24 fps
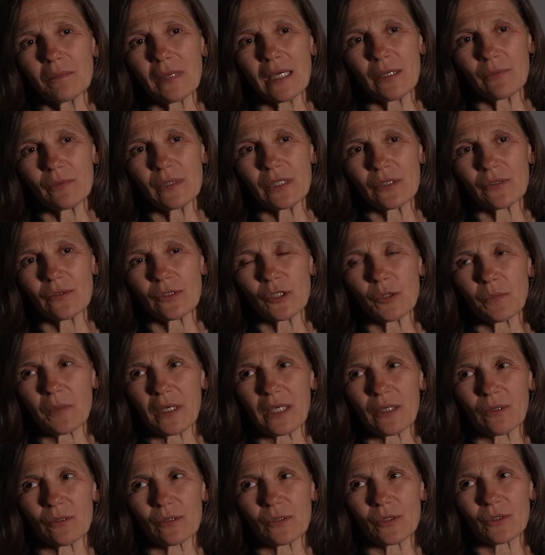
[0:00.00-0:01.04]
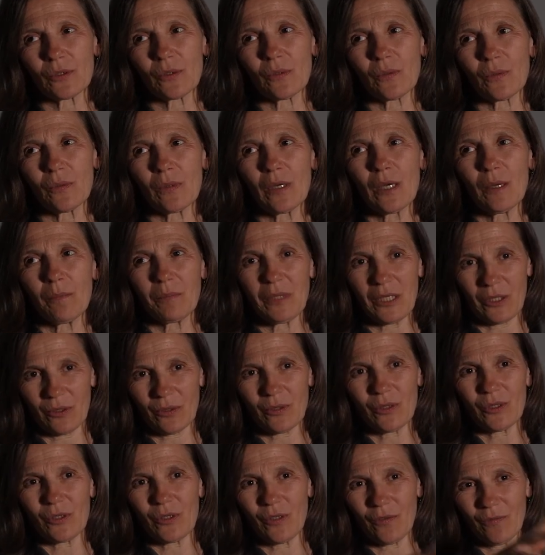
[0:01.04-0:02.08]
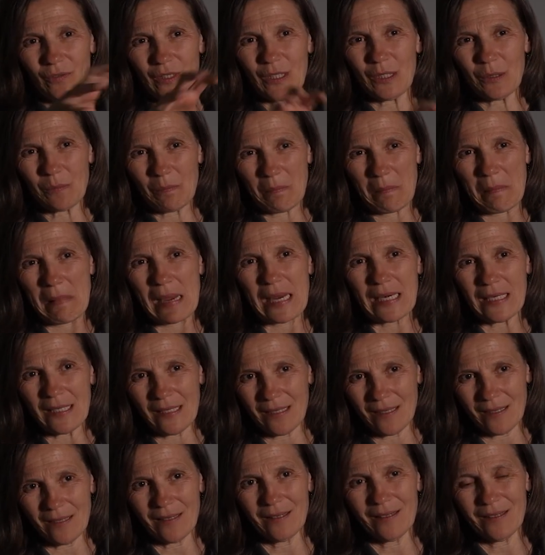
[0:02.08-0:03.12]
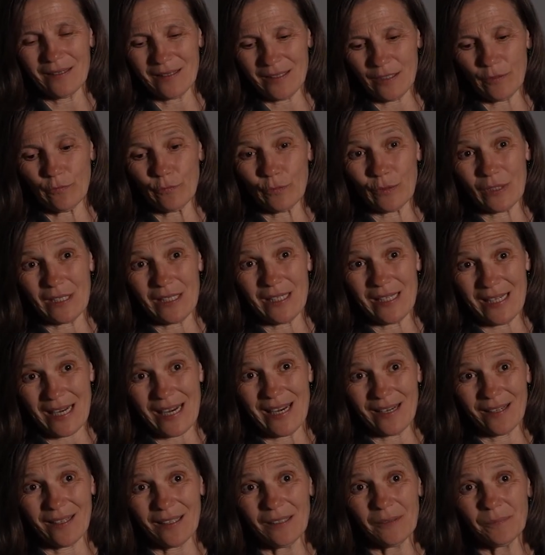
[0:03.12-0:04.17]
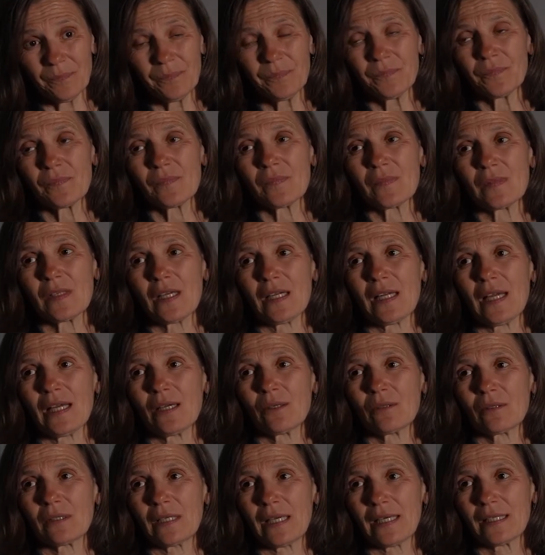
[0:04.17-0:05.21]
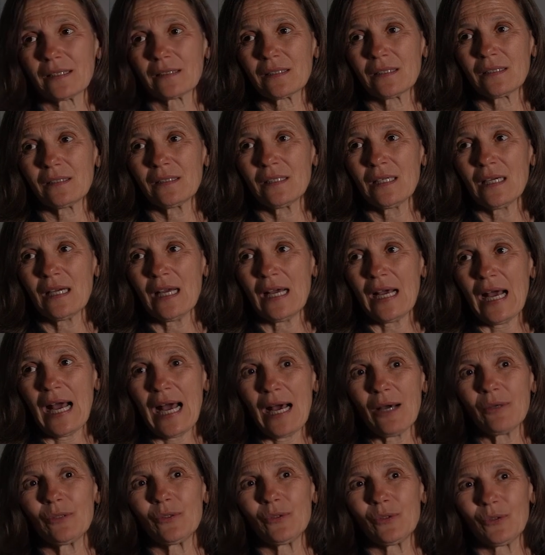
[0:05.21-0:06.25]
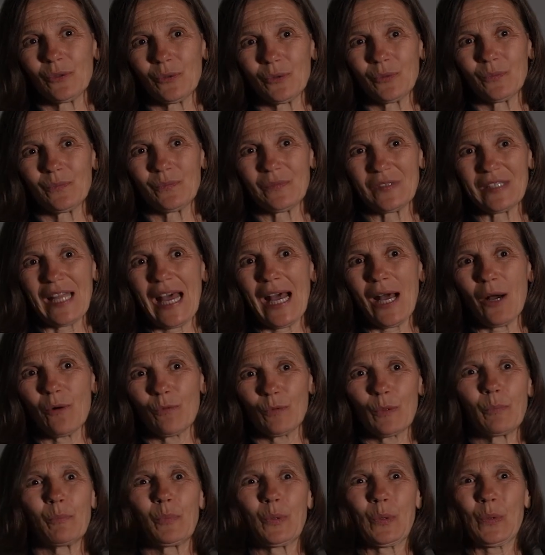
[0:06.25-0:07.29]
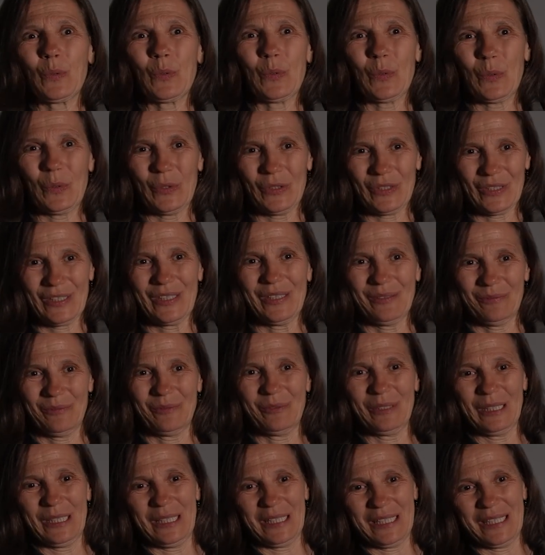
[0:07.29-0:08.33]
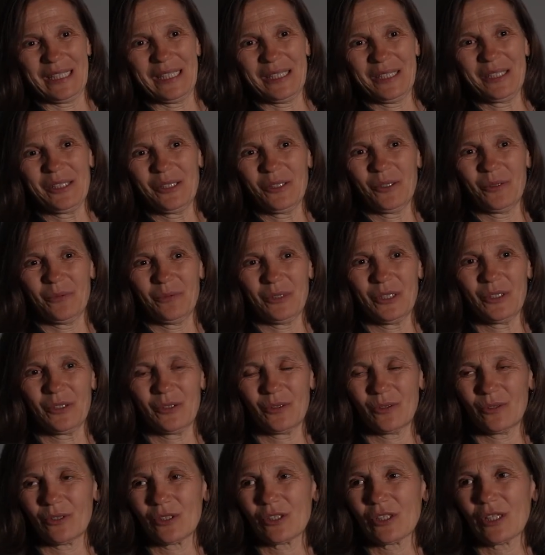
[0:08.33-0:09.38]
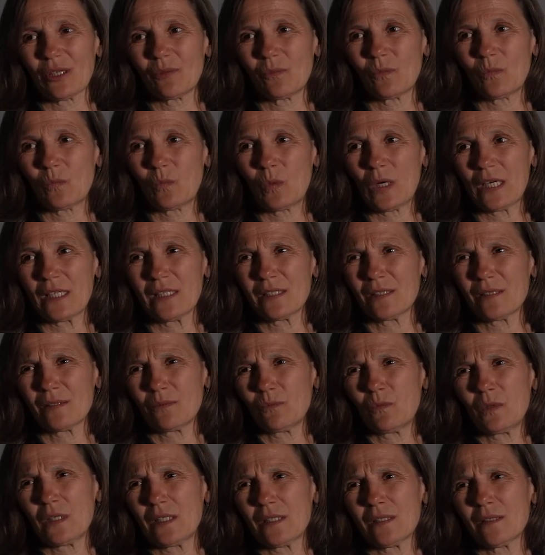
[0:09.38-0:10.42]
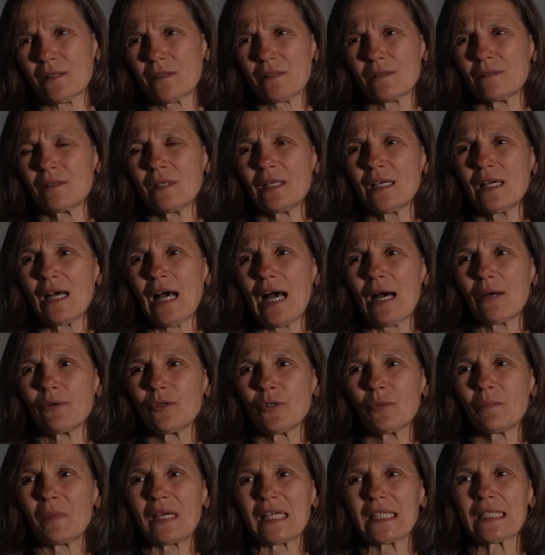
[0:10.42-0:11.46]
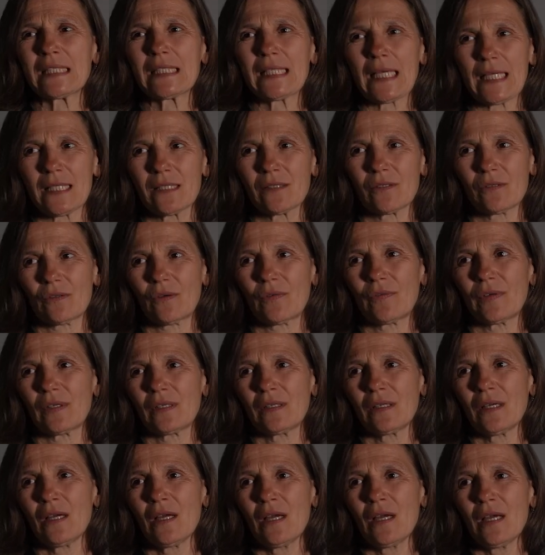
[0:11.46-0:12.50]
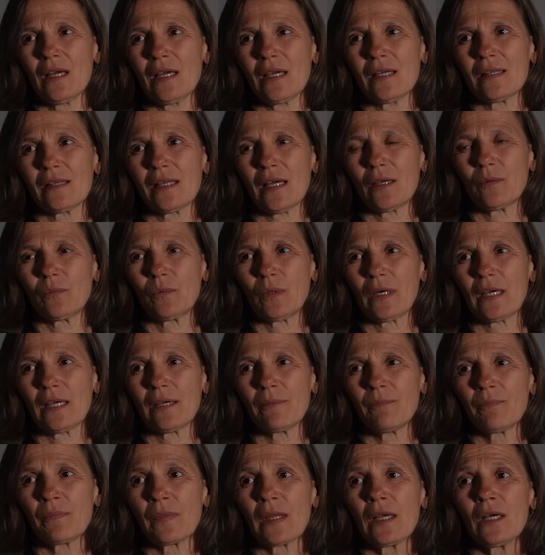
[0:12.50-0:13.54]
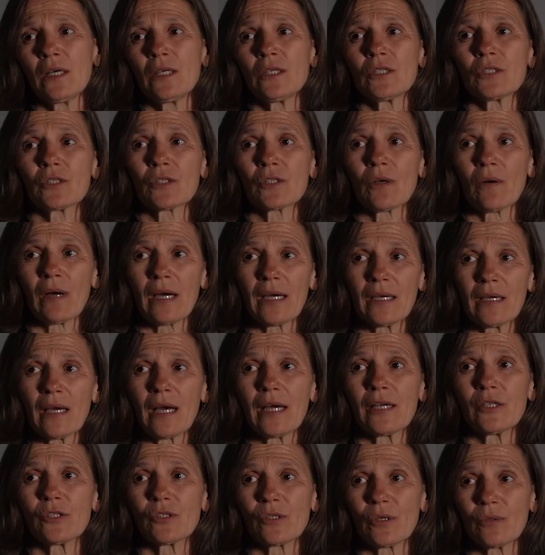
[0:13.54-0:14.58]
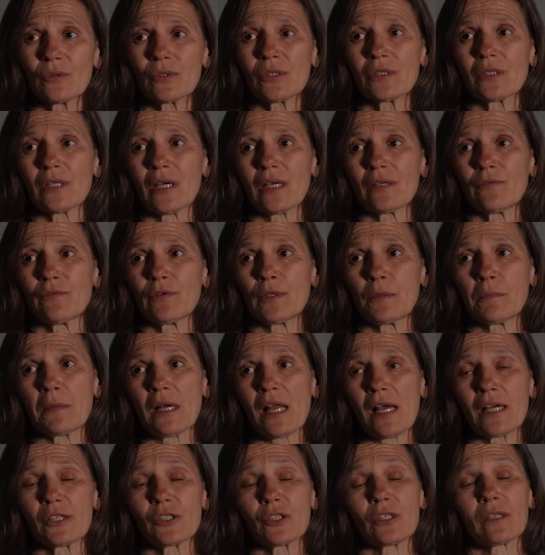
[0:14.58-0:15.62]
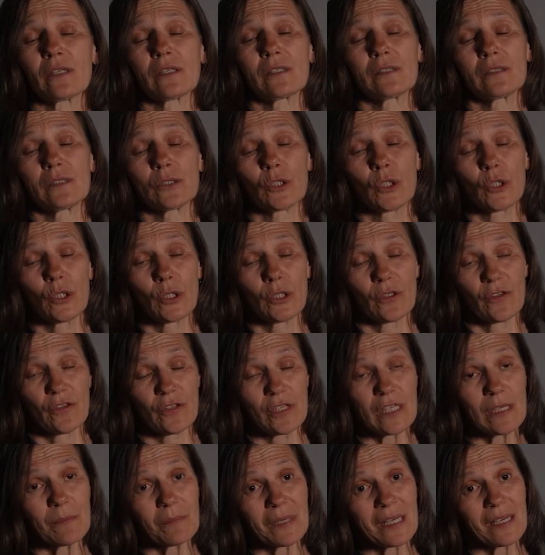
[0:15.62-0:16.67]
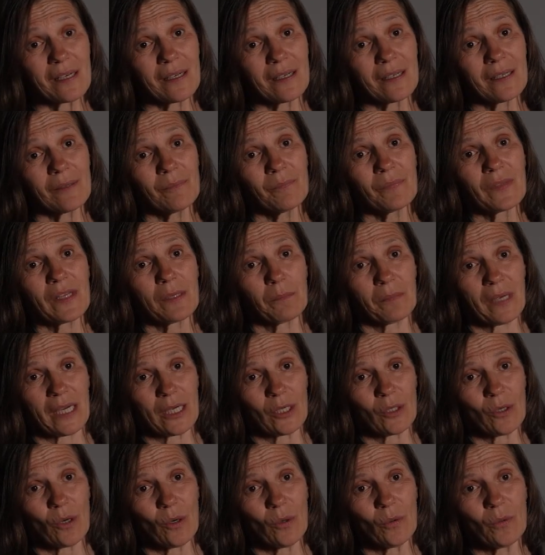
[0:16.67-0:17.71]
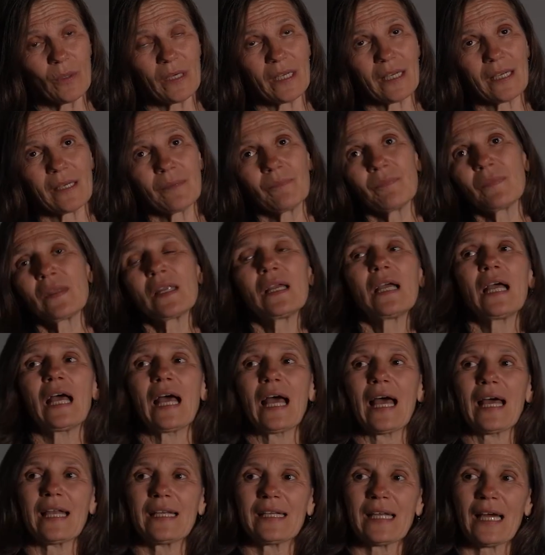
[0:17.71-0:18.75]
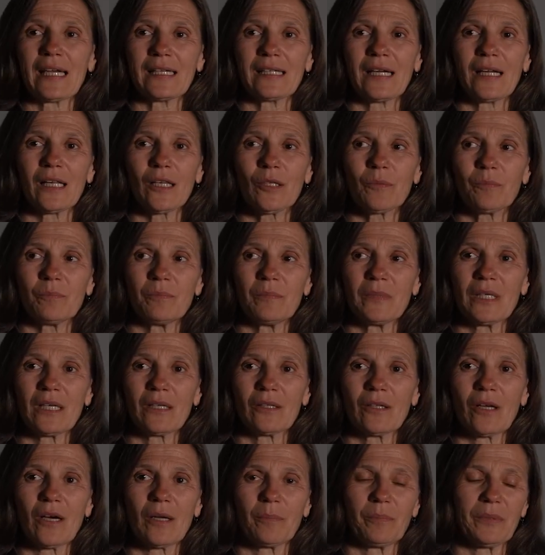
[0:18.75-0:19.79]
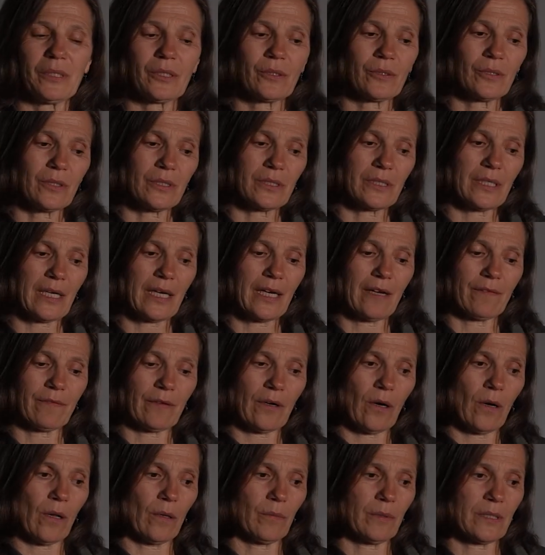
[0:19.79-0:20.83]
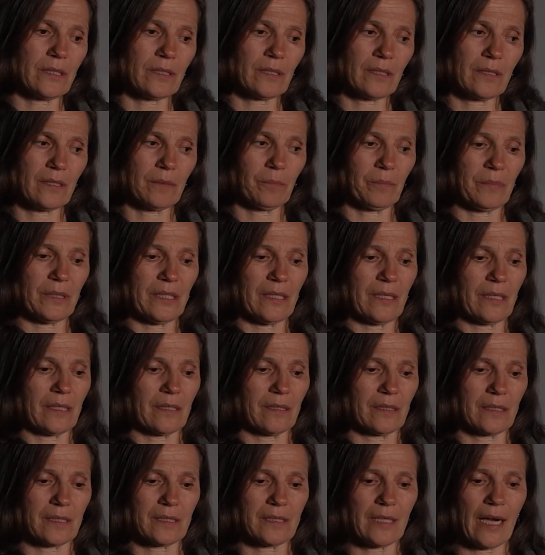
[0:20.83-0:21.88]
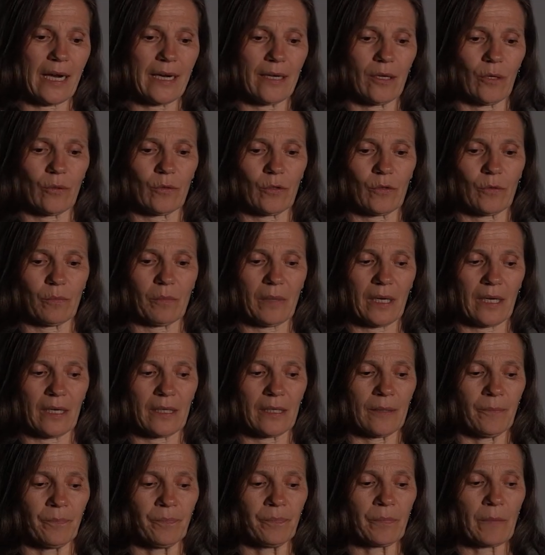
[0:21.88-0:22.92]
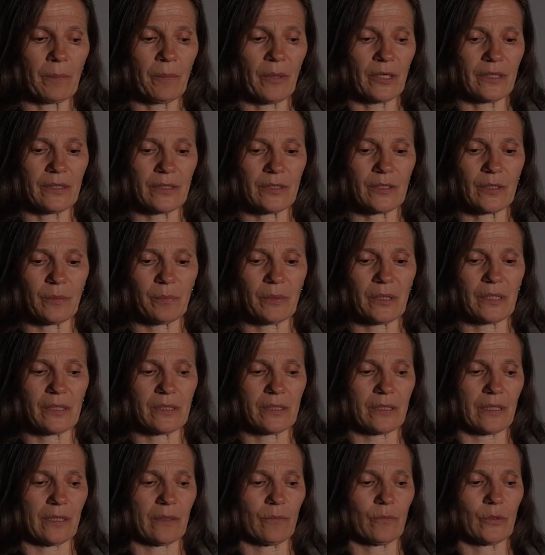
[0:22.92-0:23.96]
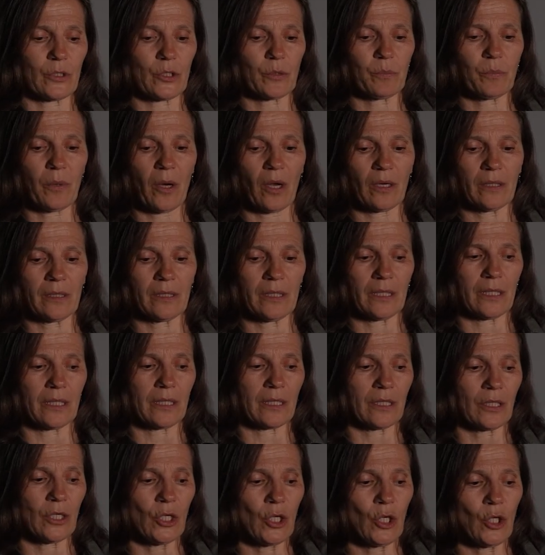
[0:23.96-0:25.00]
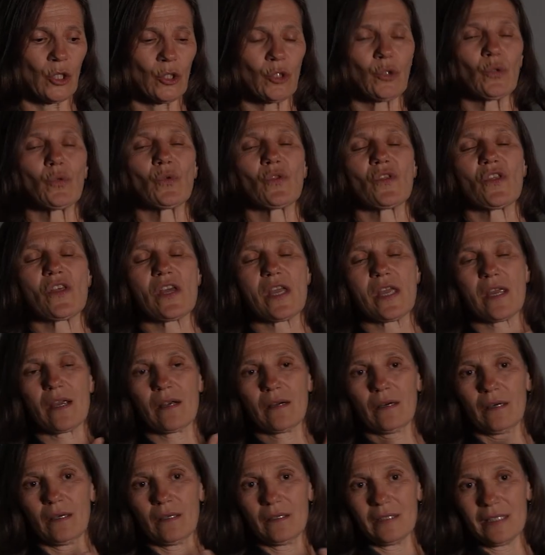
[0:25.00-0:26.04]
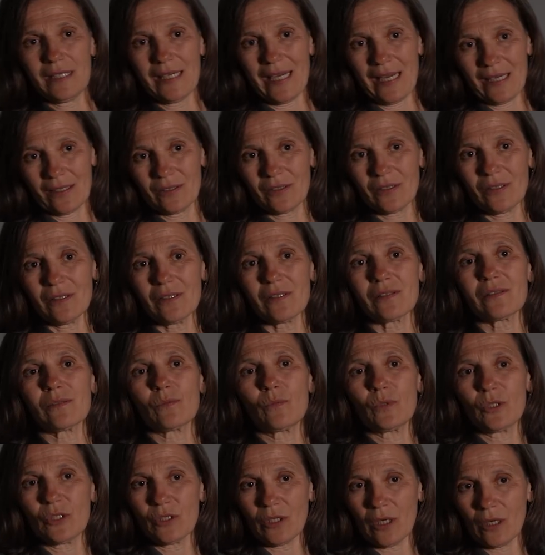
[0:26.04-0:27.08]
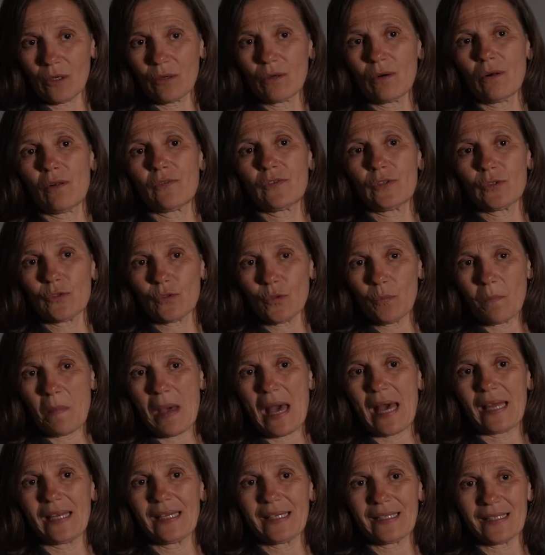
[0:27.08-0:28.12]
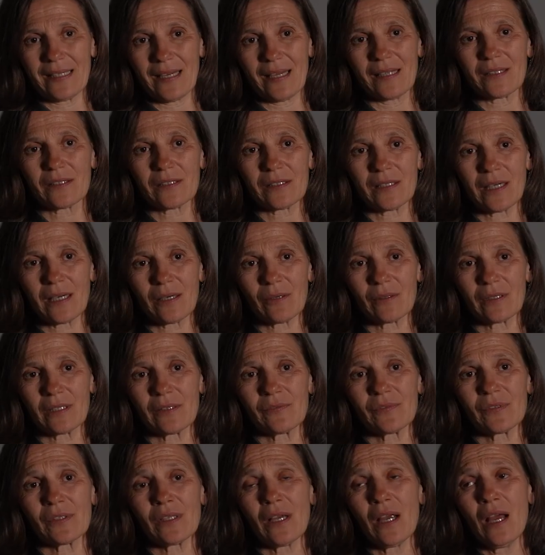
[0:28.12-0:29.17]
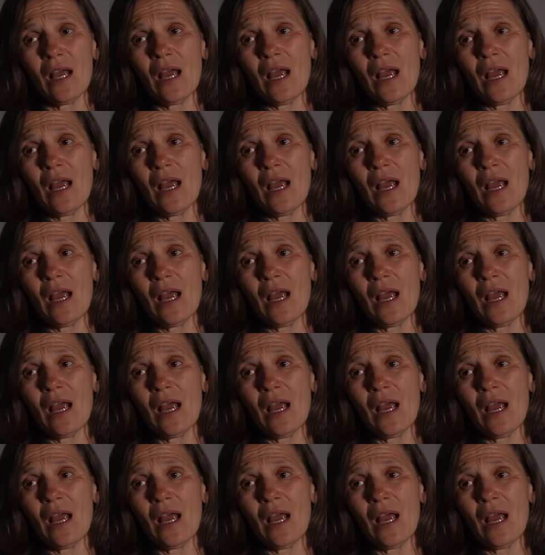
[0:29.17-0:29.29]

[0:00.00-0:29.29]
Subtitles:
my research, but also because of these many different data that I collected, how do you now report really your research, and how do you make sense of it in that way? So I chose that phenomenological theming in my coding, and that helped me a lot because I have always being in this dialogue with my participants in responding to their dances, which are called the somatic dance narratives.